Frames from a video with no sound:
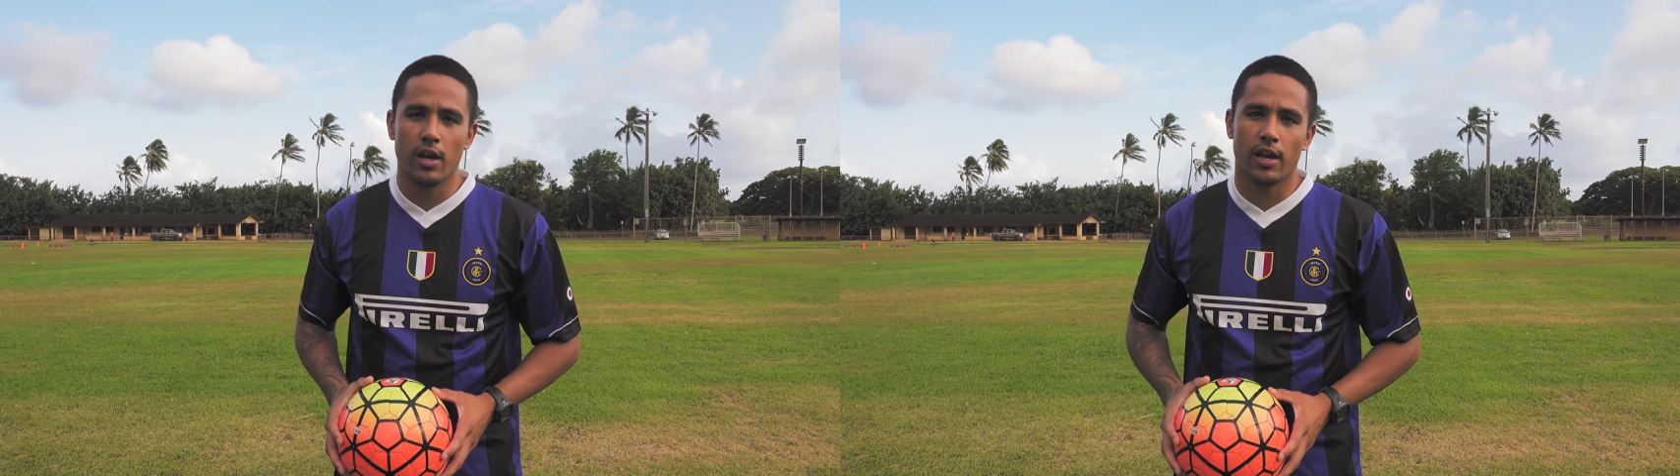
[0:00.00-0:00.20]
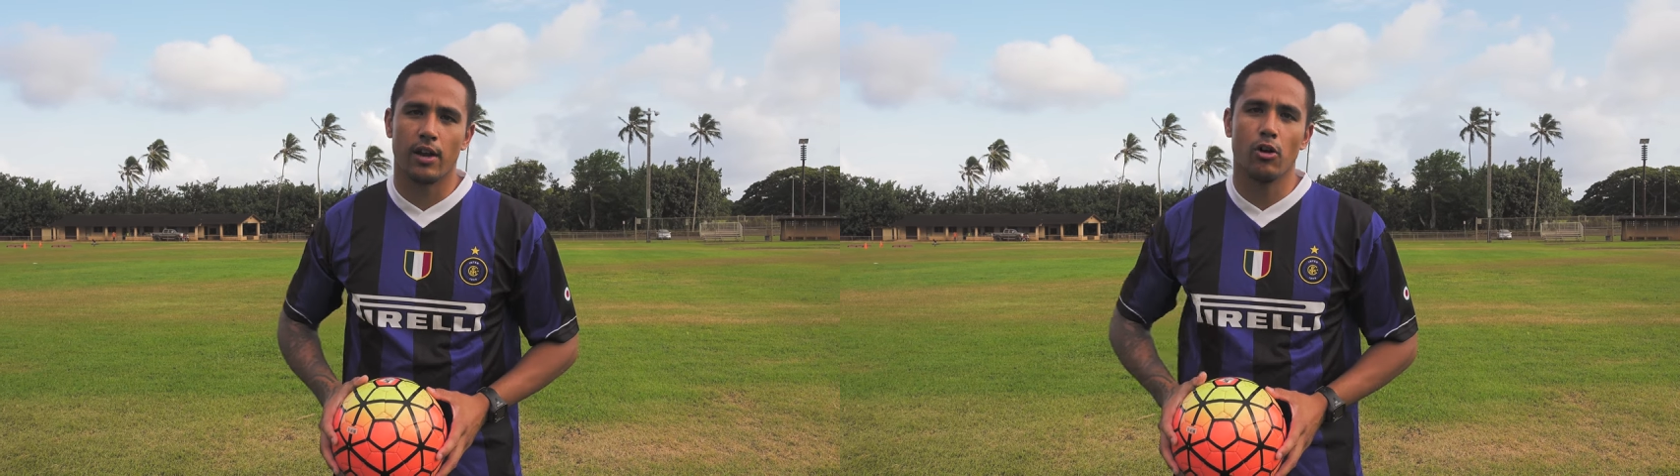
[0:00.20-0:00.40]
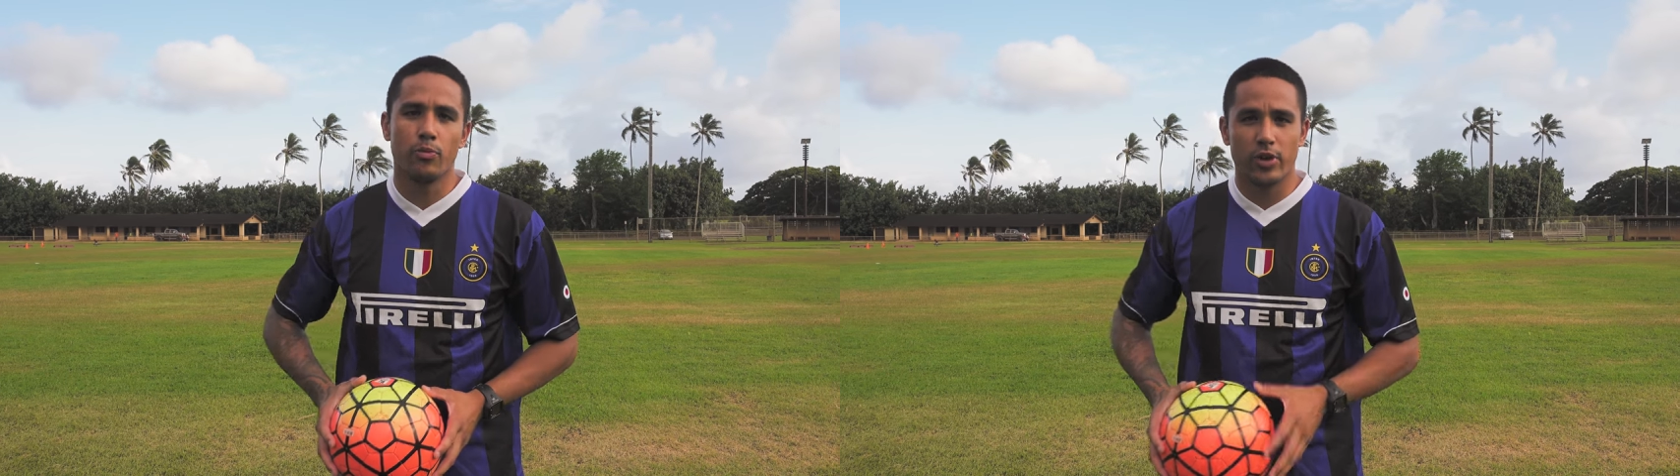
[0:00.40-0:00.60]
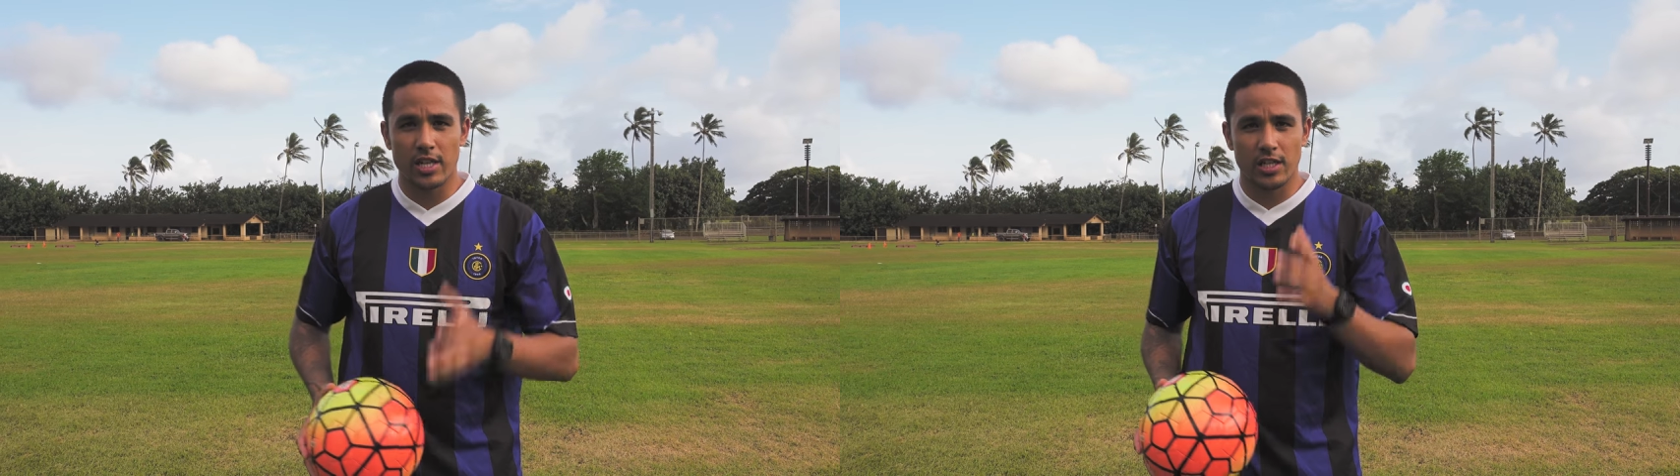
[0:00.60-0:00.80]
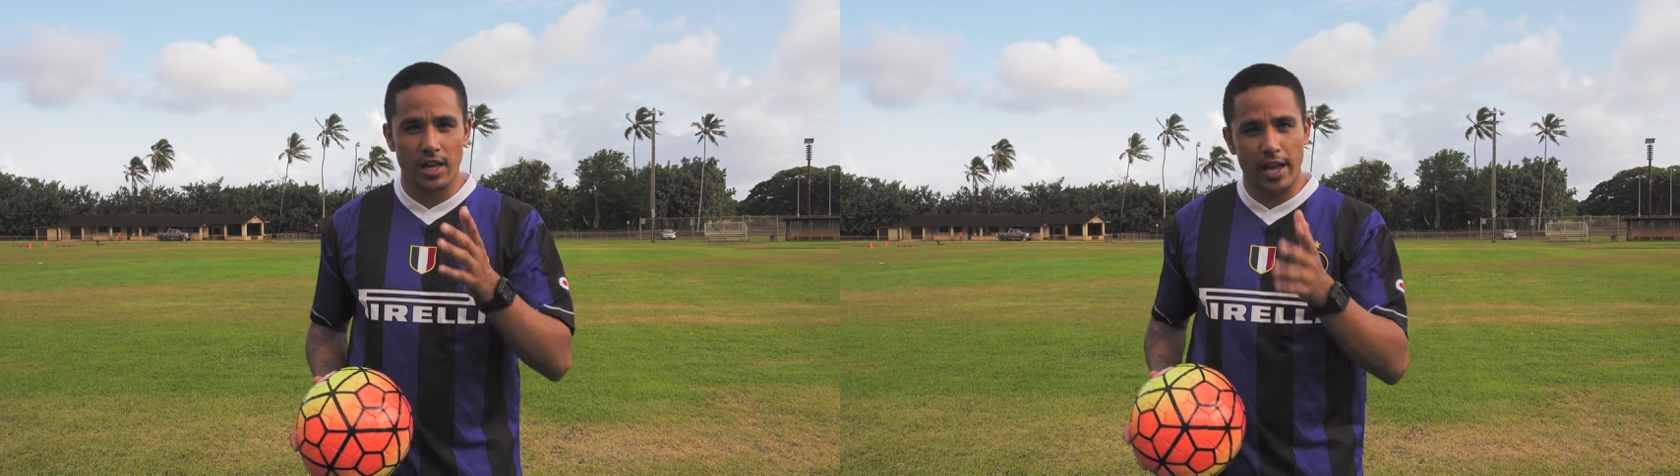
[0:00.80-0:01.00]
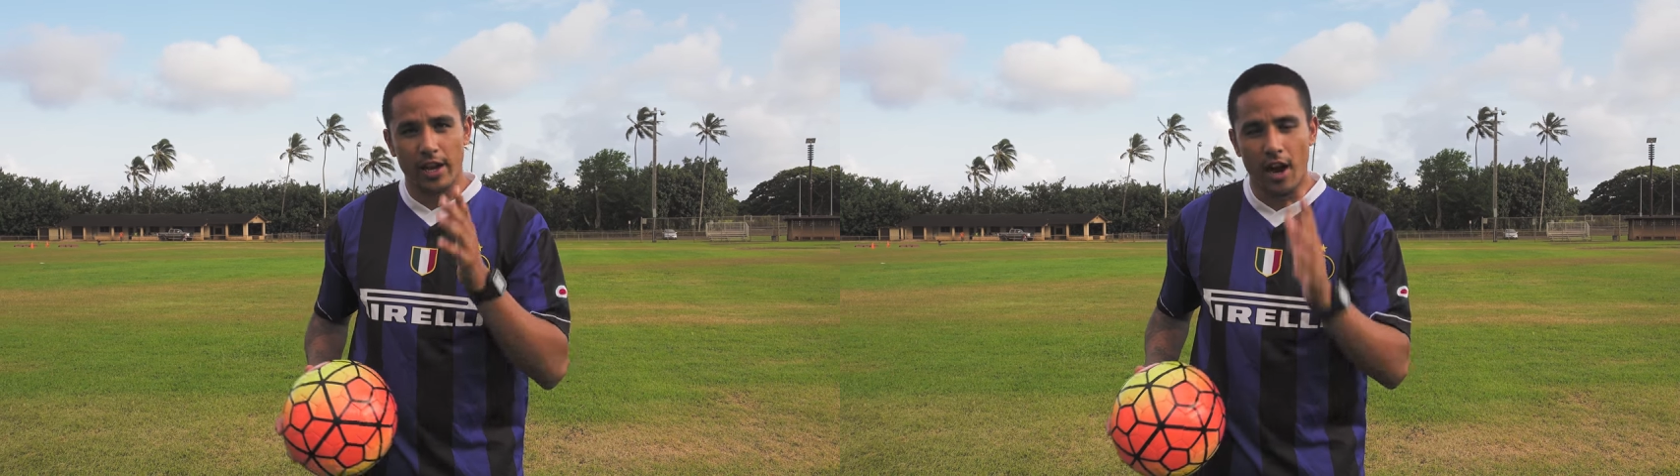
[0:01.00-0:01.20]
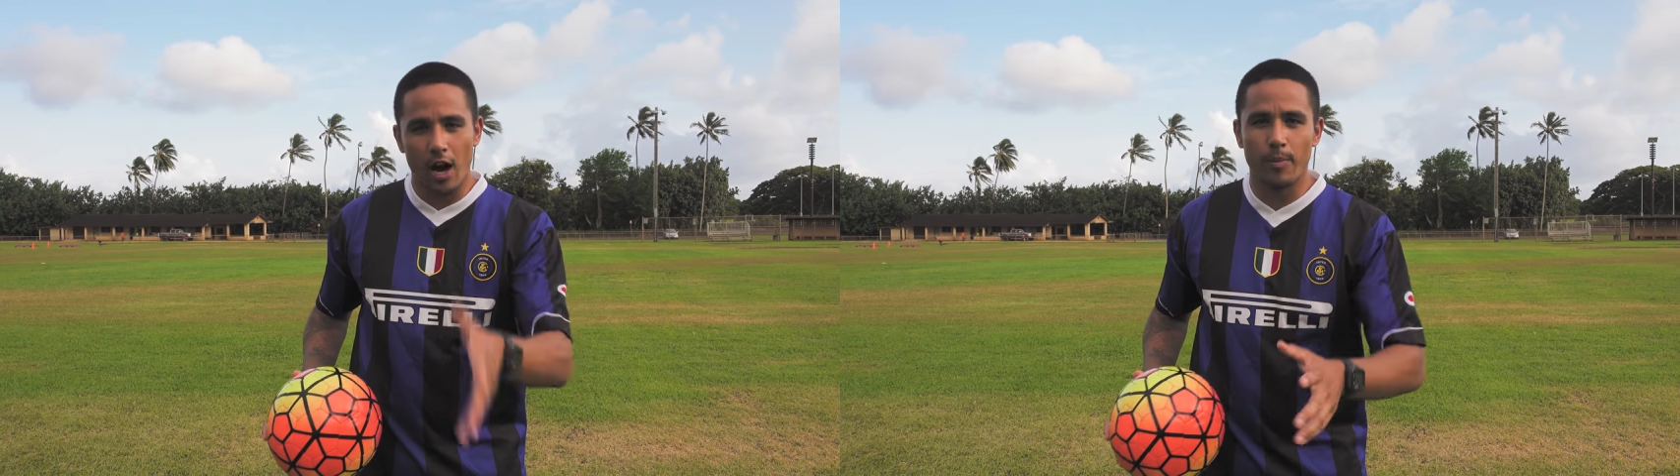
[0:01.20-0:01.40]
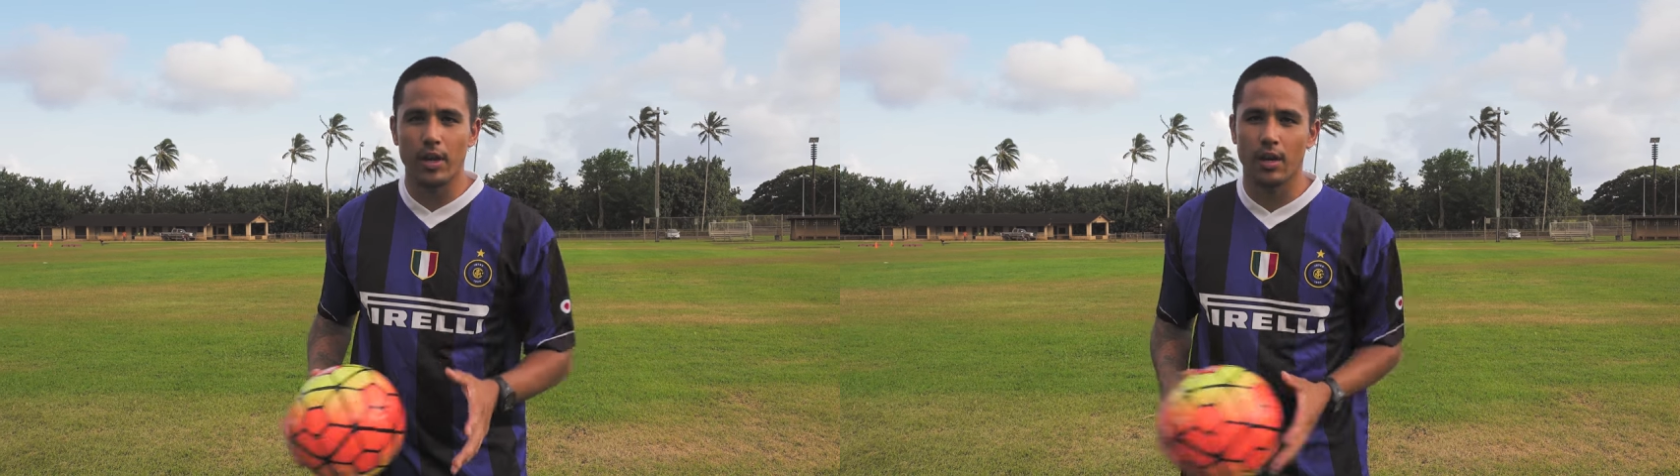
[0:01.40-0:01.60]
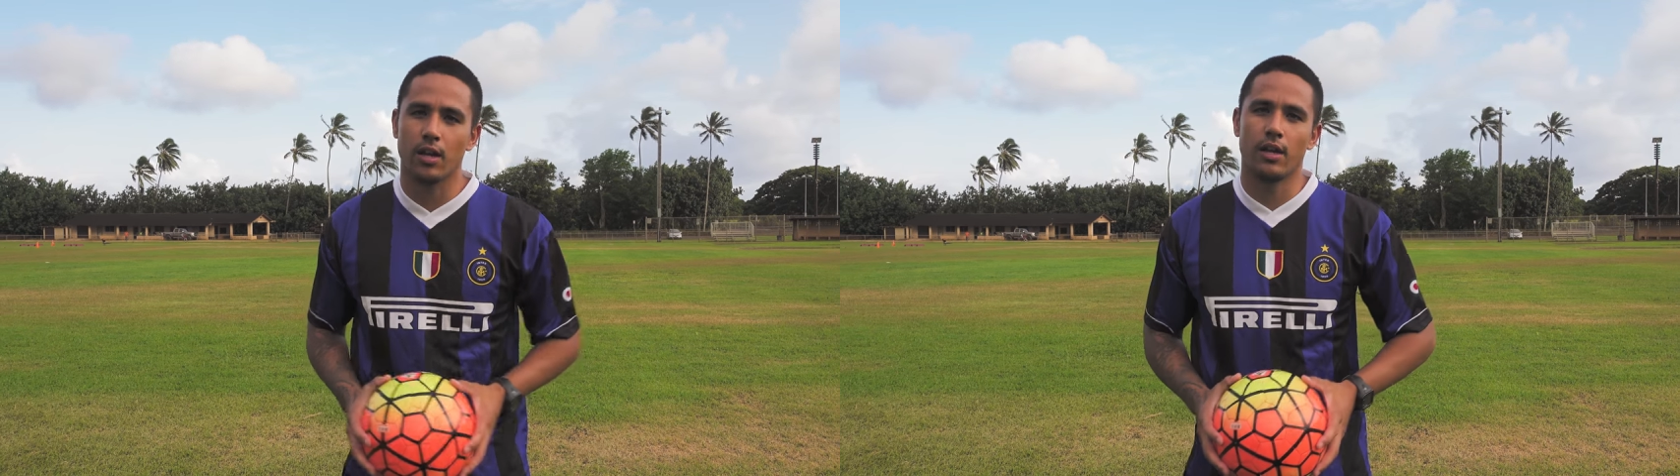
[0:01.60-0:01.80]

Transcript: and I hope you guys like, comment,